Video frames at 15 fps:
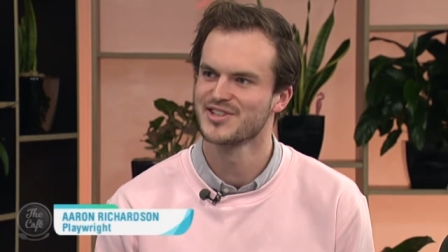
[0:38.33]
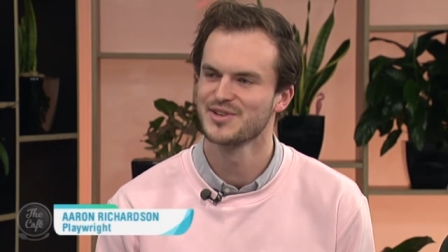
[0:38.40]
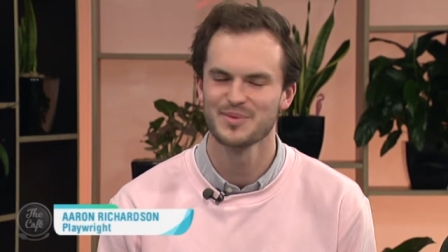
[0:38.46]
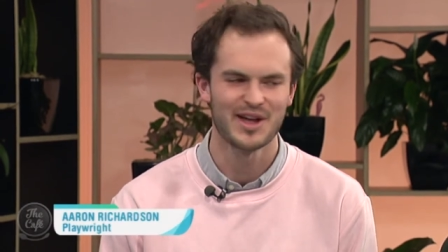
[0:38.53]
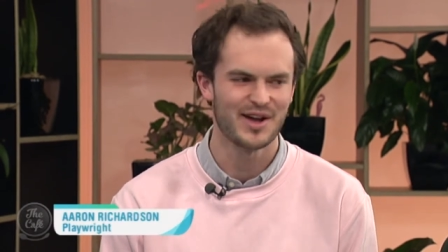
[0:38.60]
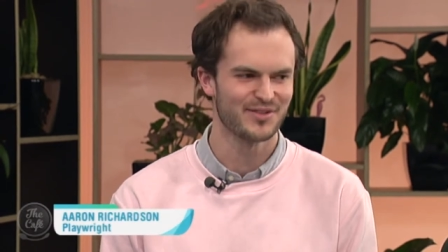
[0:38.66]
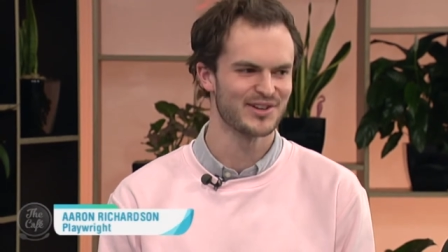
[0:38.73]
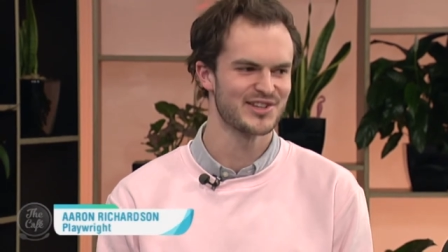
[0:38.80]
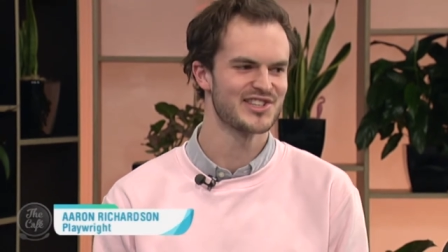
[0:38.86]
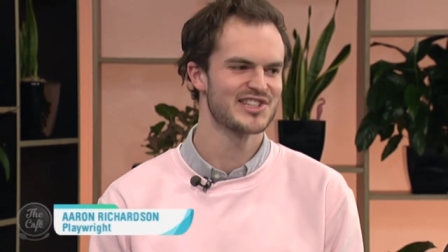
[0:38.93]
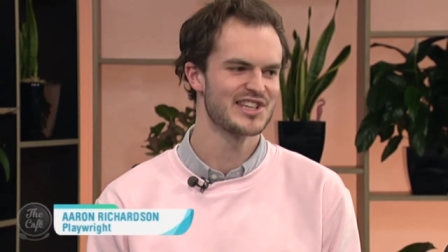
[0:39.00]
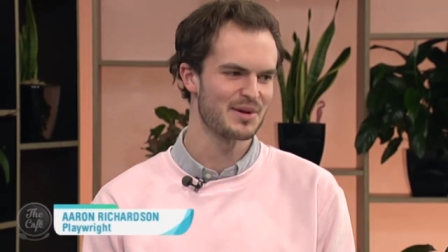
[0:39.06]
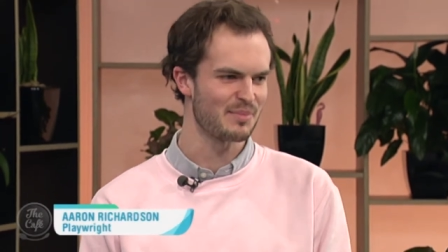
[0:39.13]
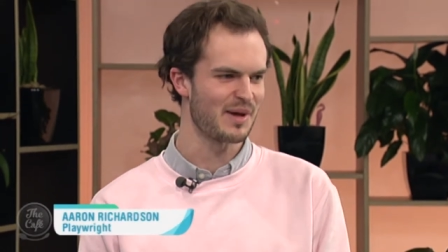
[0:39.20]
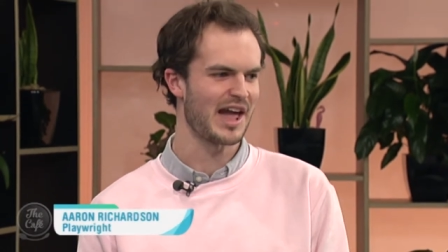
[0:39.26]
to be able to
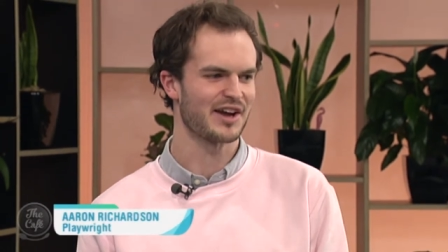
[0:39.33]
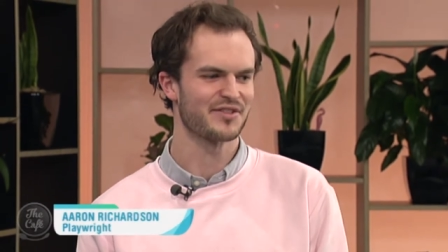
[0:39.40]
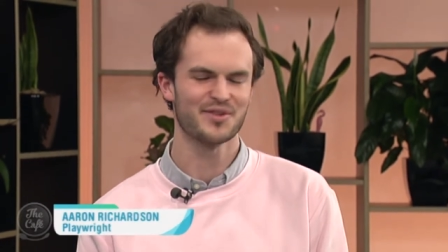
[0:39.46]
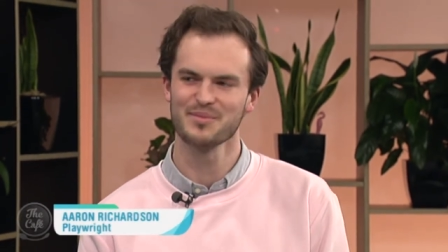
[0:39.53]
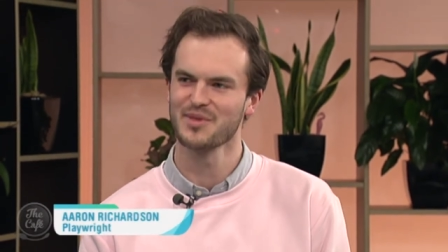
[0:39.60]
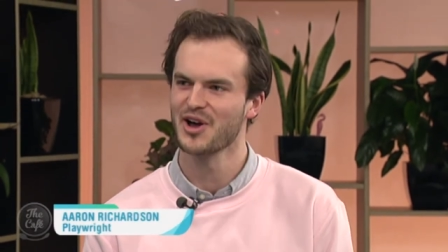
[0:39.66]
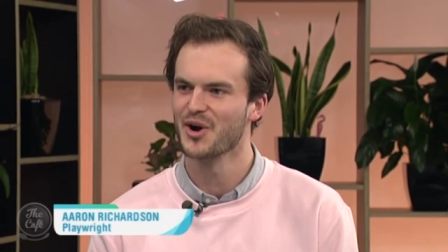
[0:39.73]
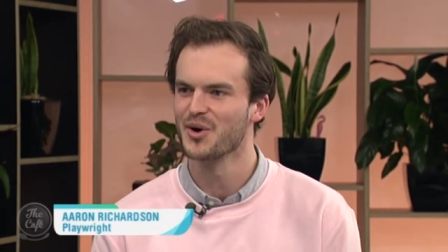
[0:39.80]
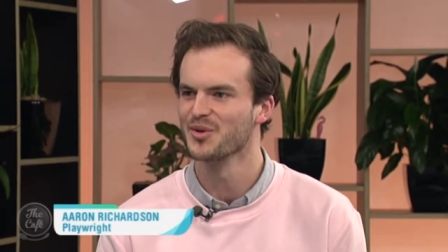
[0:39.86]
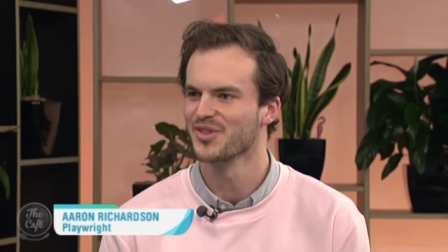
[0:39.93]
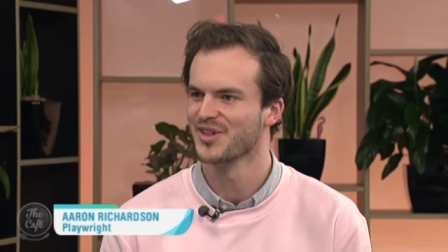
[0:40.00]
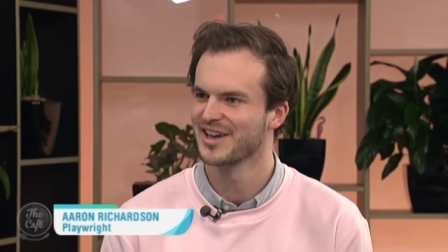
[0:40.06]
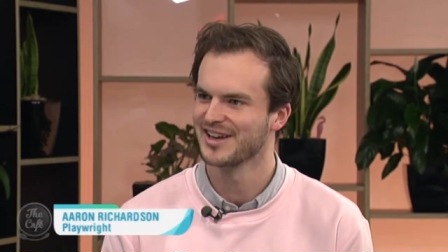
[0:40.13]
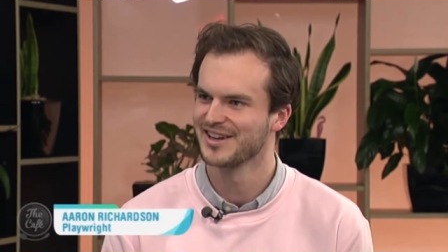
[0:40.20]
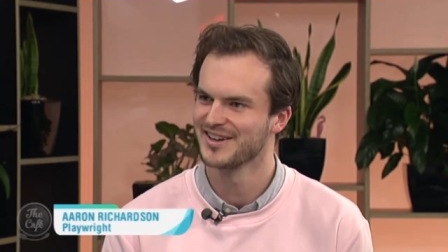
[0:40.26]
step back from the whole
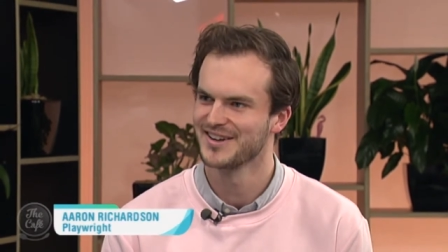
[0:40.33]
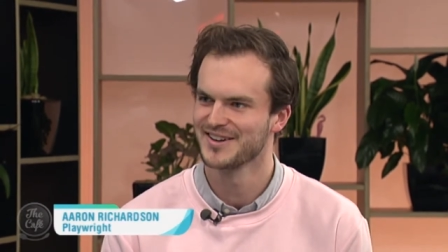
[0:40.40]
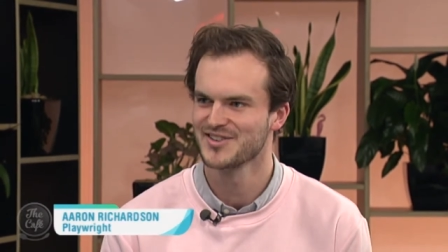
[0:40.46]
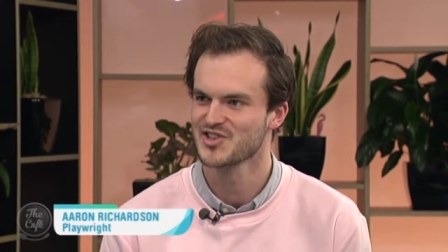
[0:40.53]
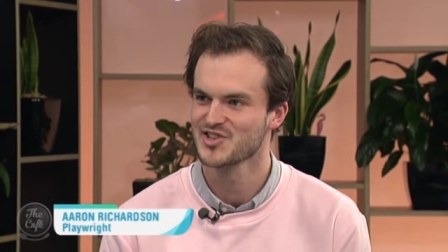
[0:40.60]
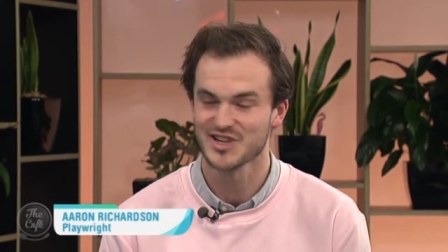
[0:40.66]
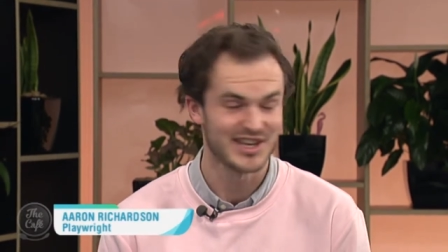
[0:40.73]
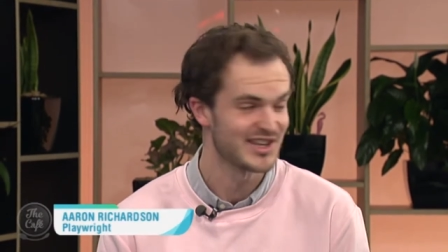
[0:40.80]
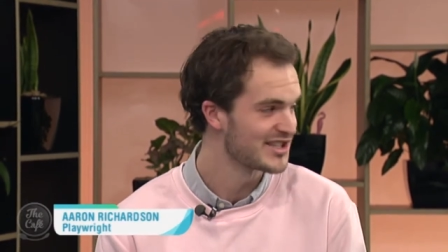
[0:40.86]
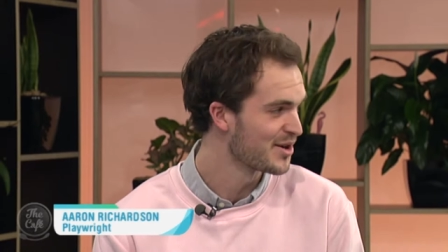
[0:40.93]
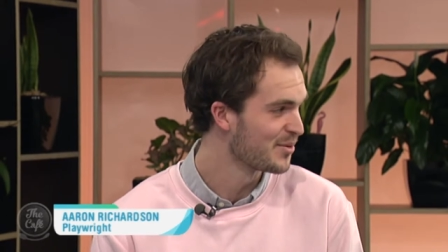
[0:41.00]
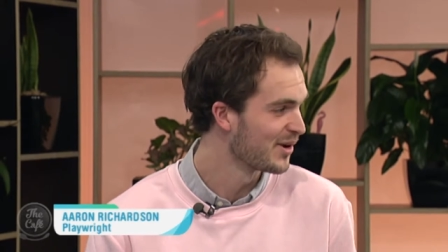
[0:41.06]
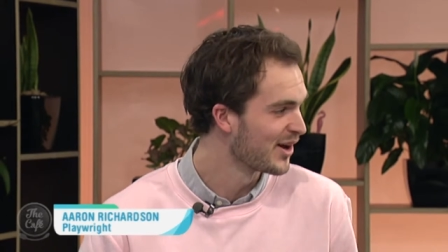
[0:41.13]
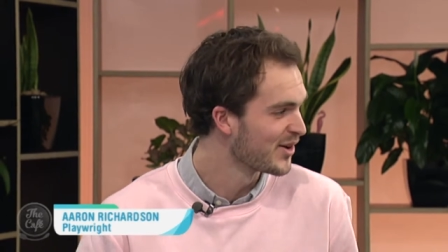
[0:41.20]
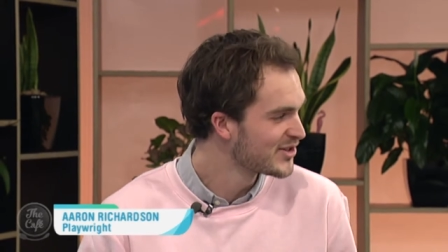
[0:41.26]
thing and just let
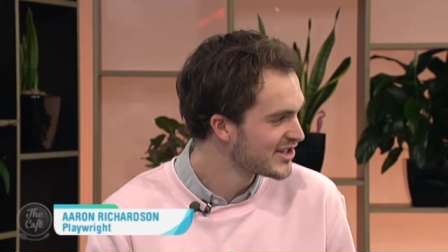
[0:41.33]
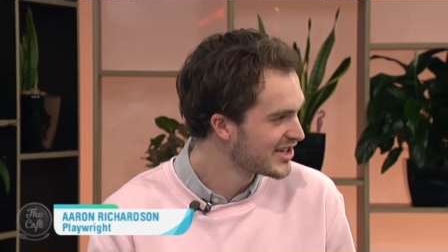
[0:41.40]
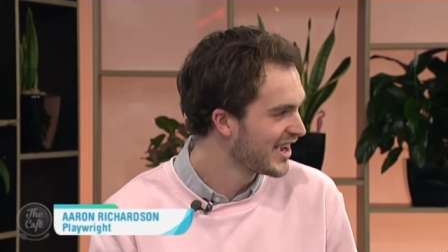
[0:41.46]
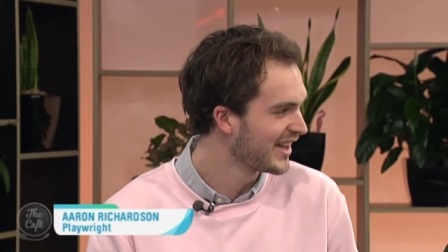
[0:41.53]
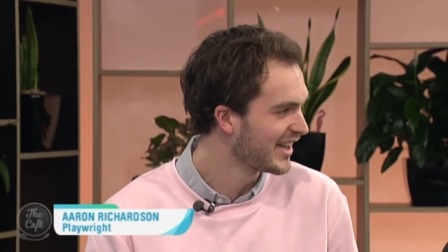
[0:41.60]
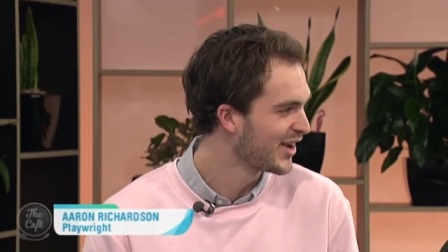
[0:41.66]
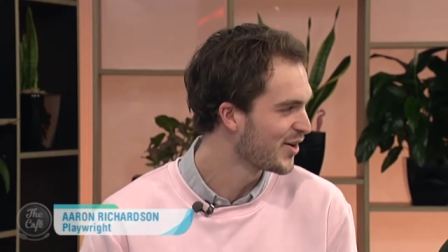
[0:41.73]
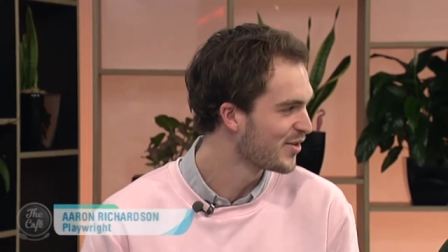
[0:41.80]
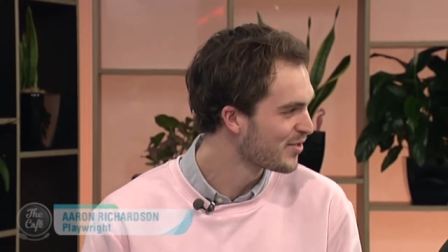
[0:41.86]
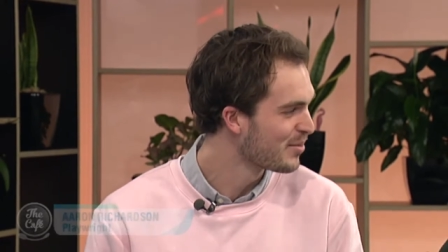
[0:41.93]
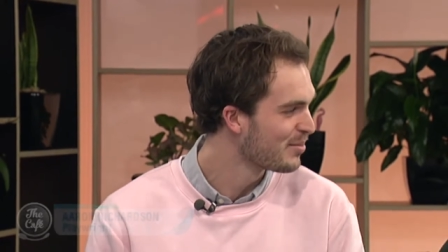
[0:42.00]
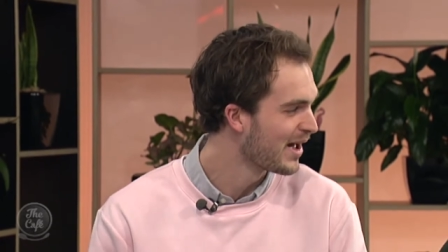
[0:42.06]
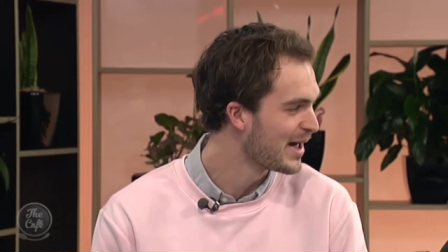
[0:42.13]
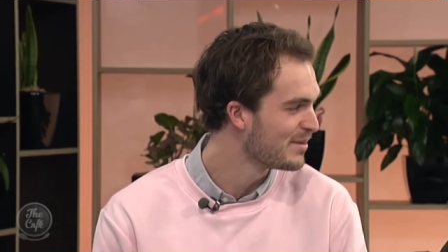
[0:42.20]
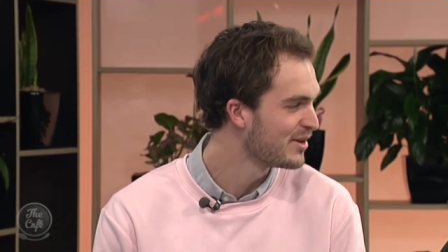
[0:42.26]
someone else take care of the
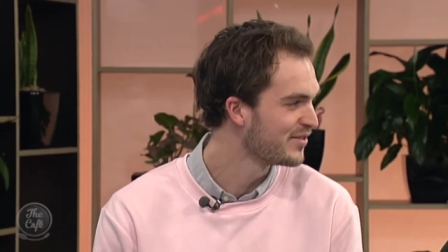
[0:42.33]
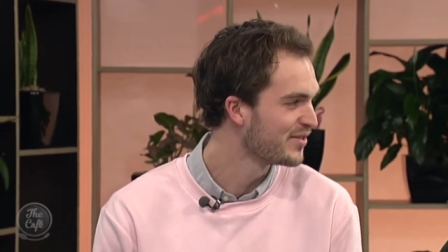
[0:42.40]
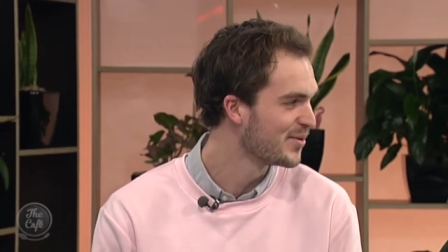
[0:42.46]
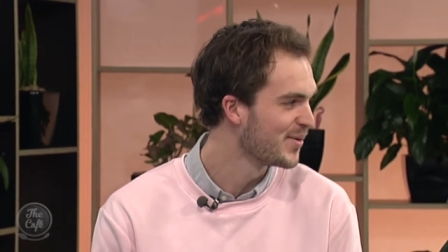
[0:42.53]
baby for